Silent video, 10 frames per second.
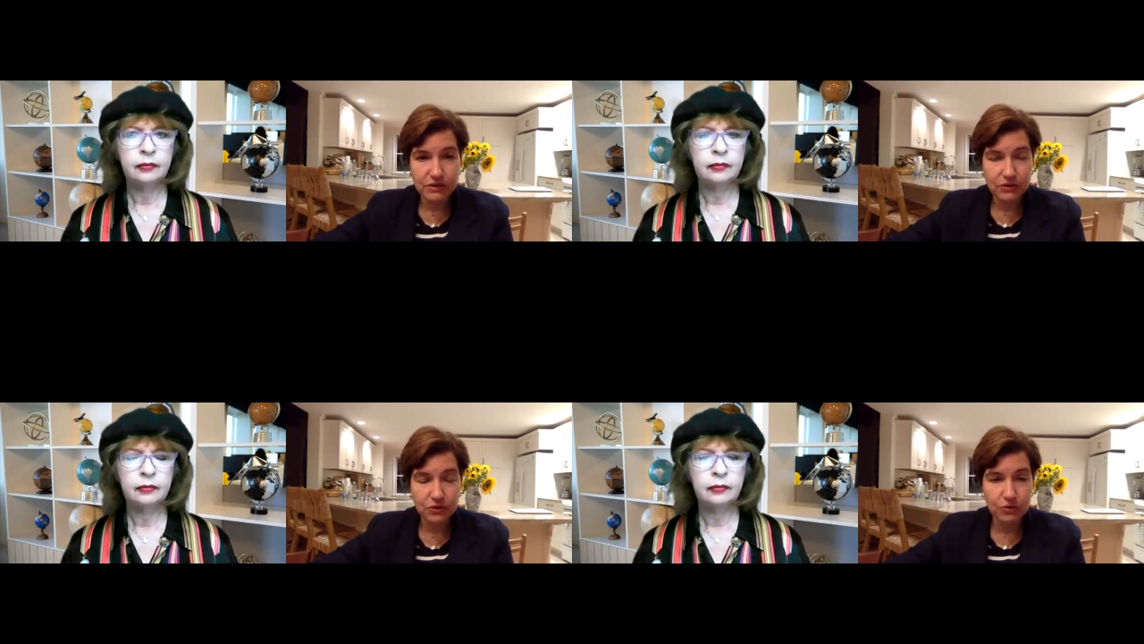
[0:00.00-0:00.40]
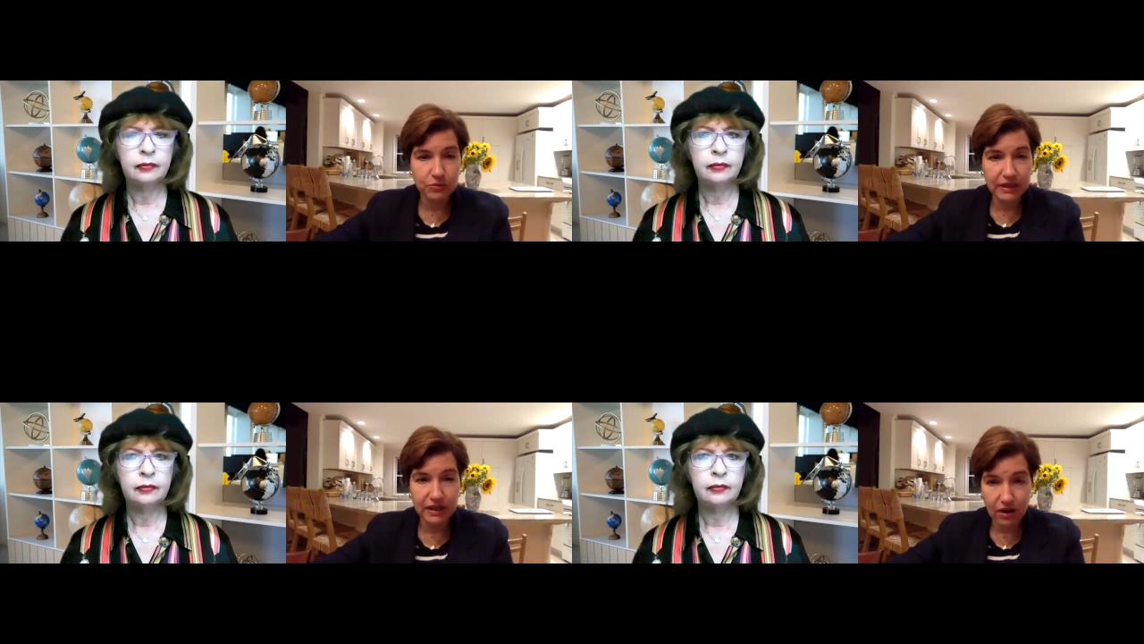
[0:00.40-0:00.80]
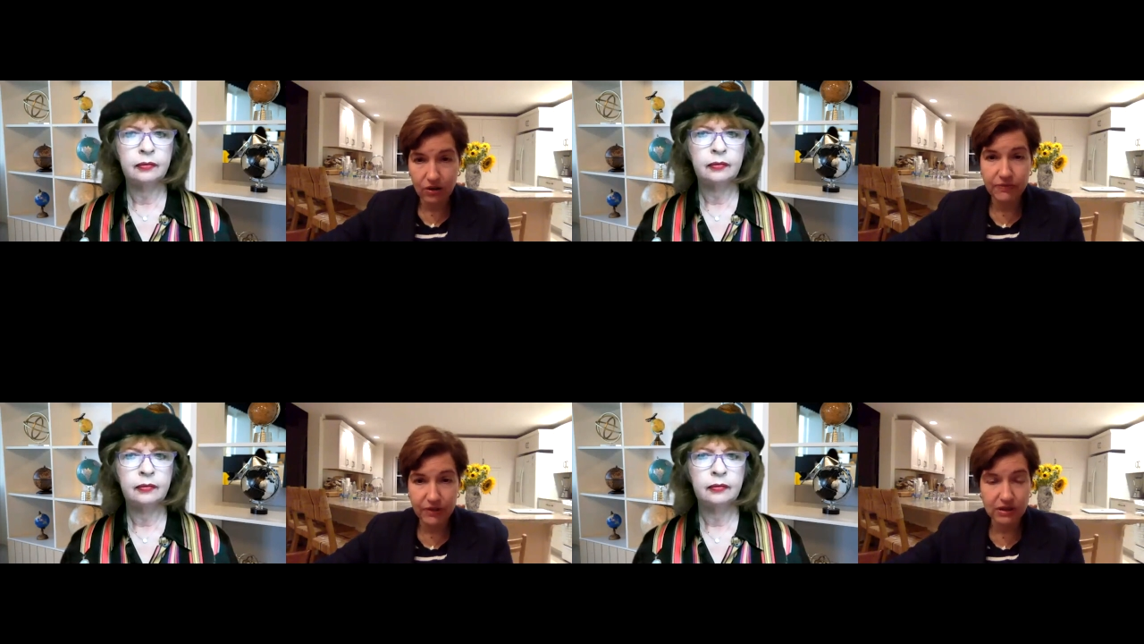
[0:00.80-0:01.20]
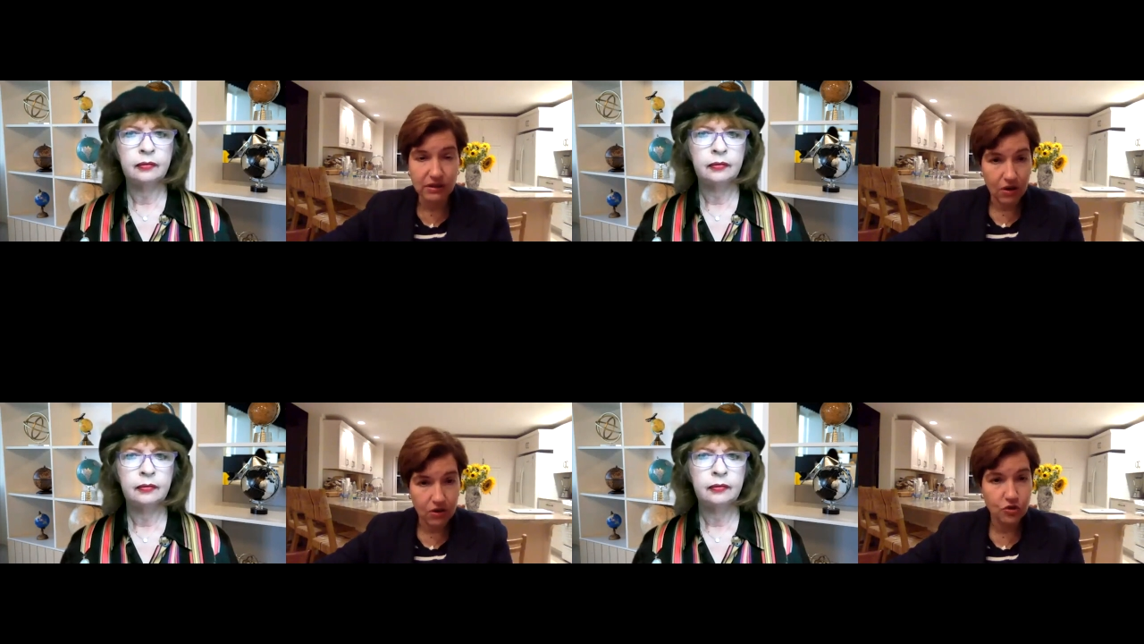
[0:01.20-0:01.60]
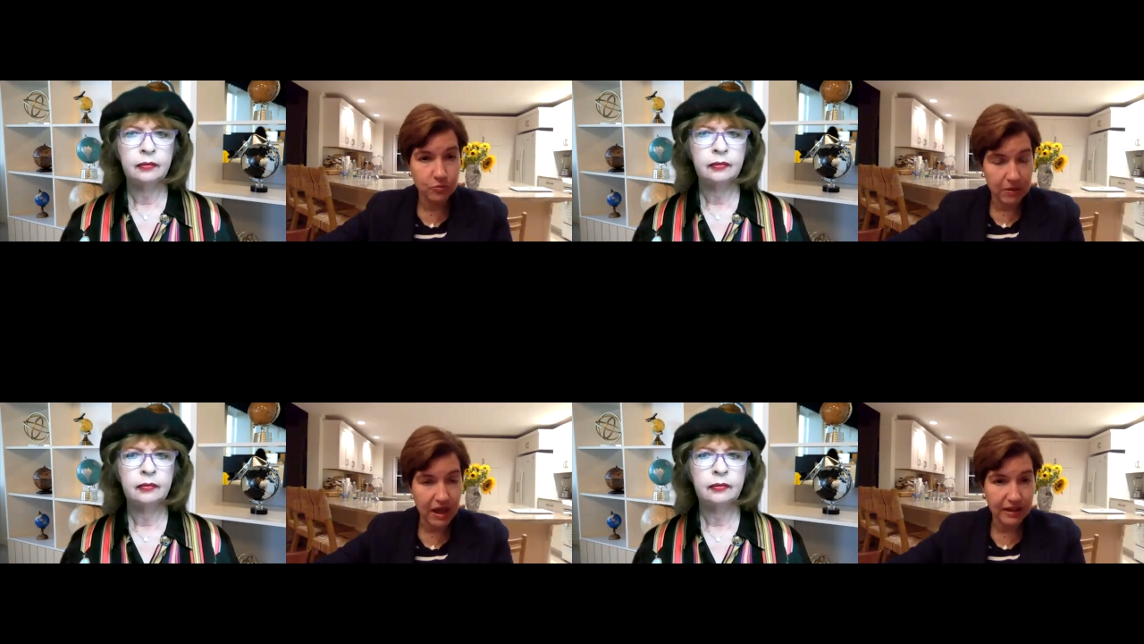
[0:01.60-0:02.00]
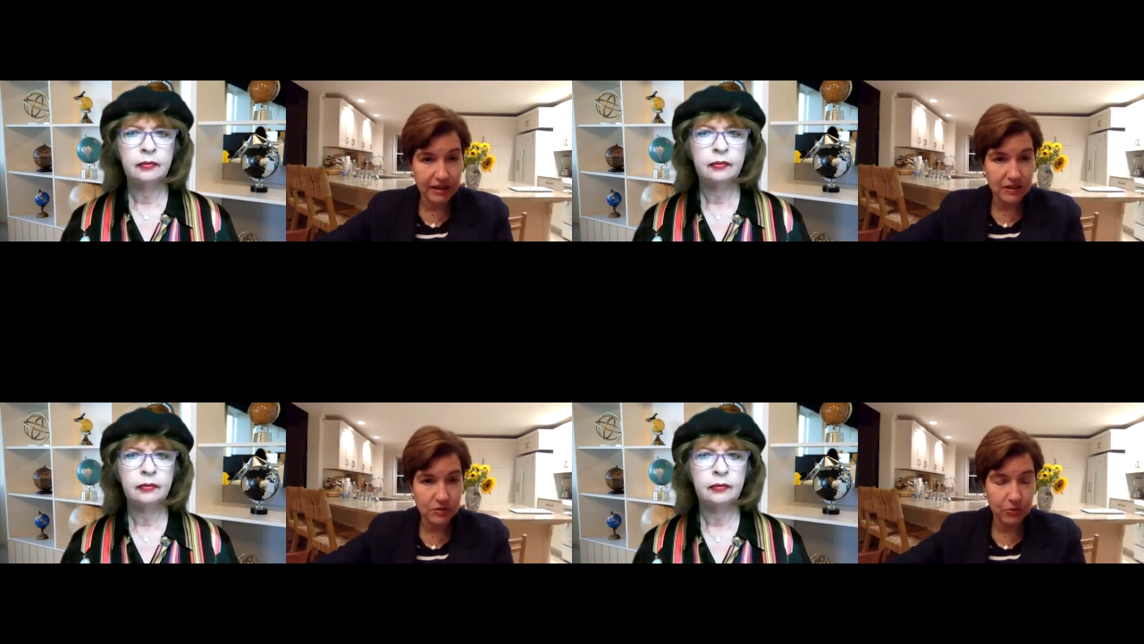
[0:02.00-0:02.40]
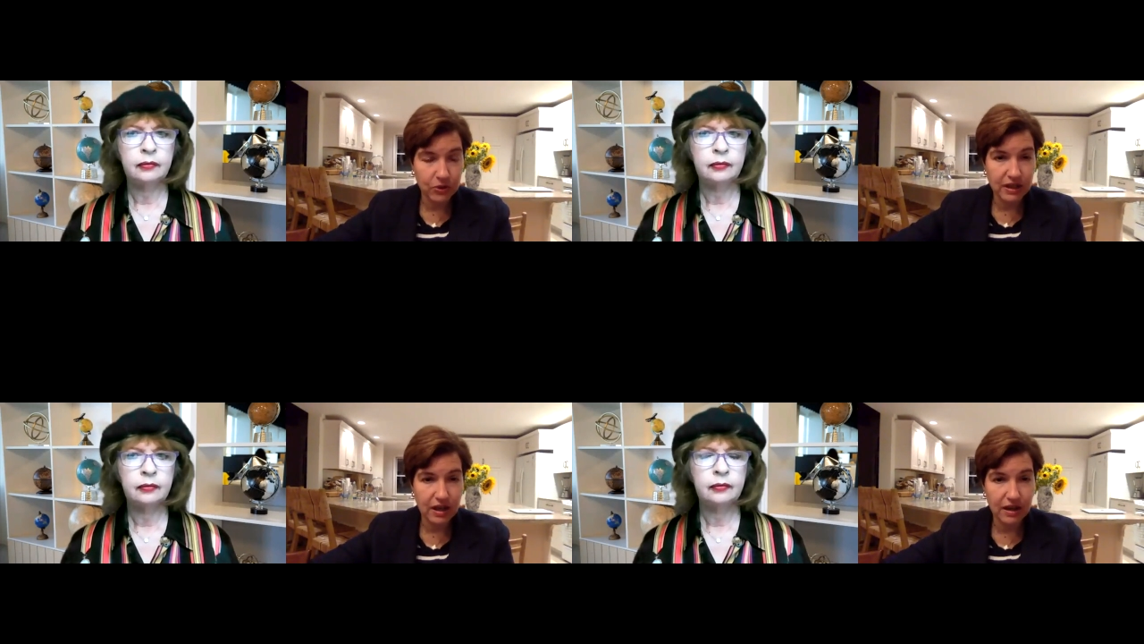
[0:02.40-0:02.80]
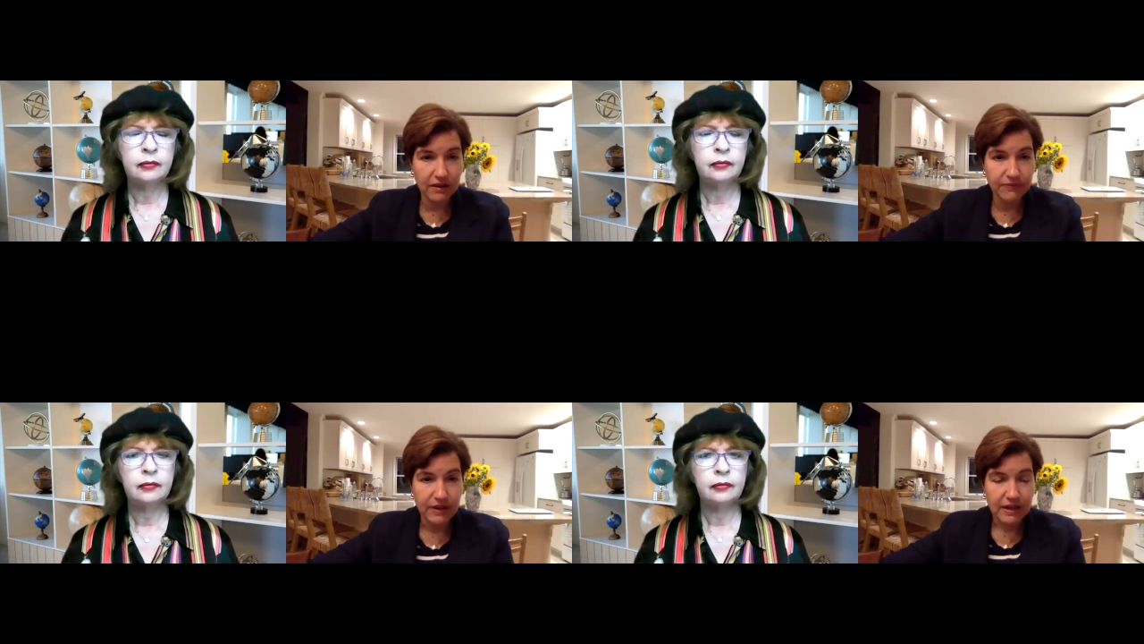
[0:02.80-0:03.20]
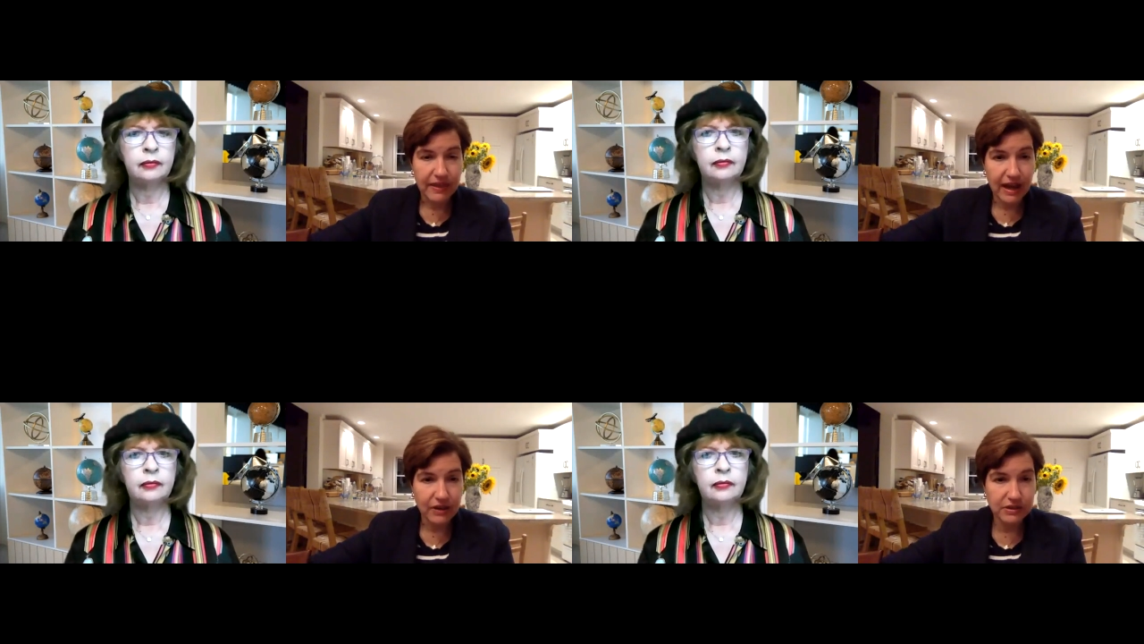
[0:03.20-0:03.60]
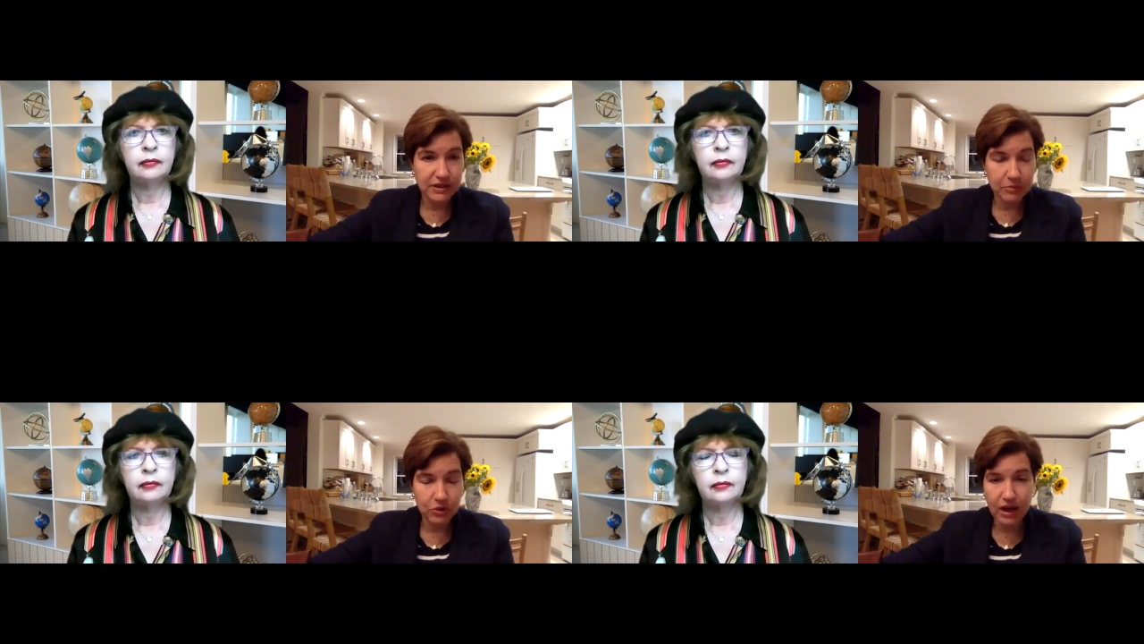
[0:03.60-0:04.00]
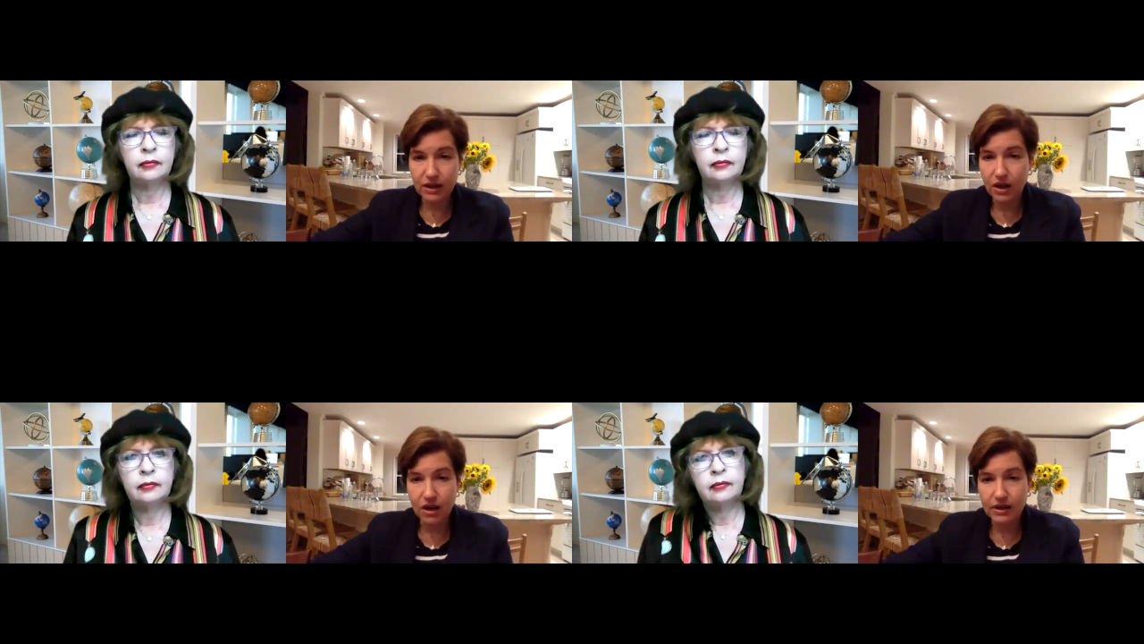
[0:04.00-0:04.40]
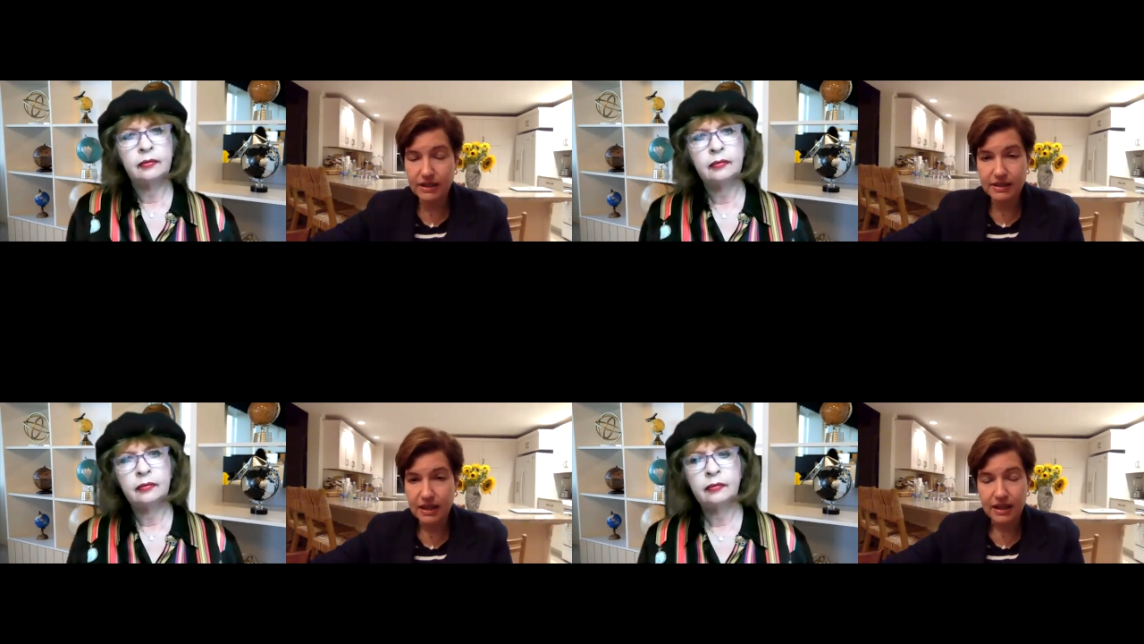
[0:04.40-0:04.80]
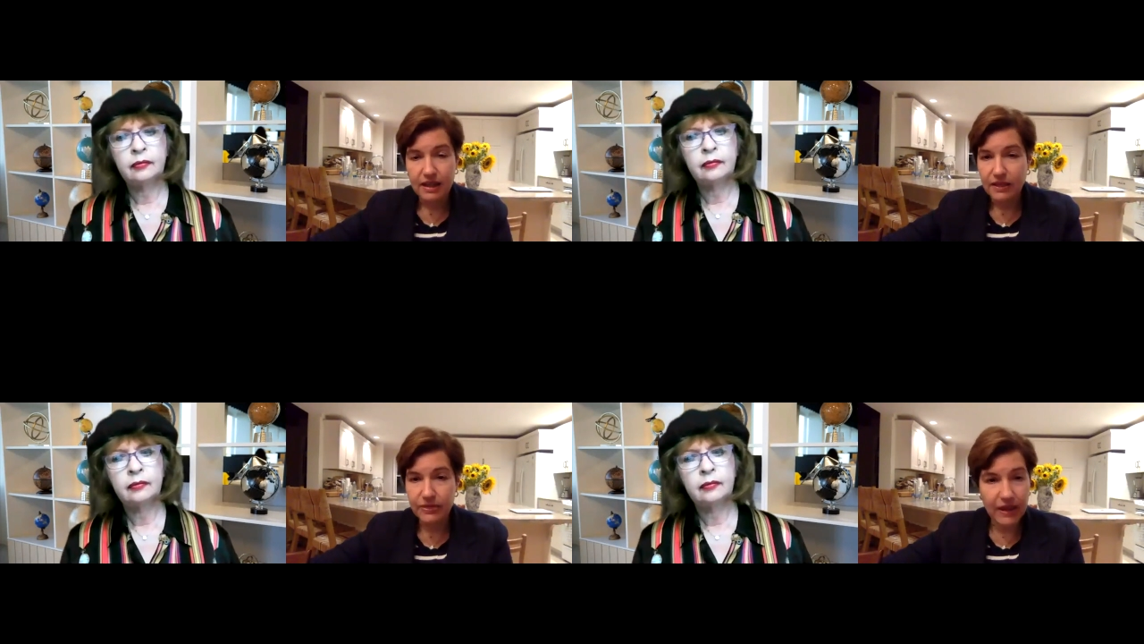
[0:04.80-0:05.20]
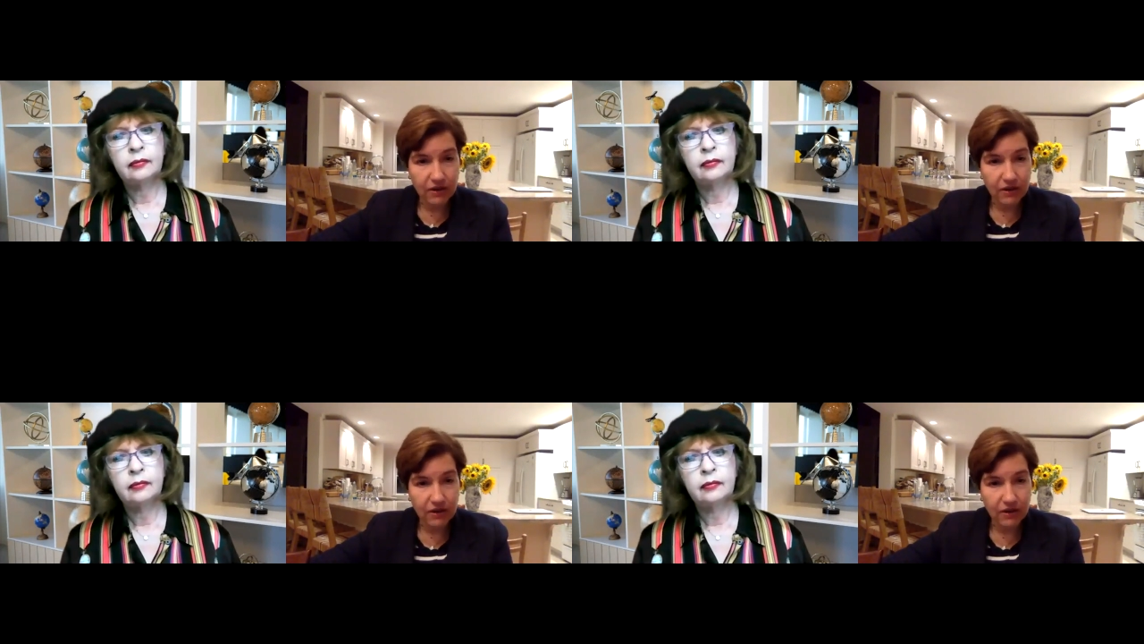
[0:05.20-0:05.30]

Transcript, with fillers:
Speaker 1: who really are a very large block at this point of the House Democratic Caucus, they're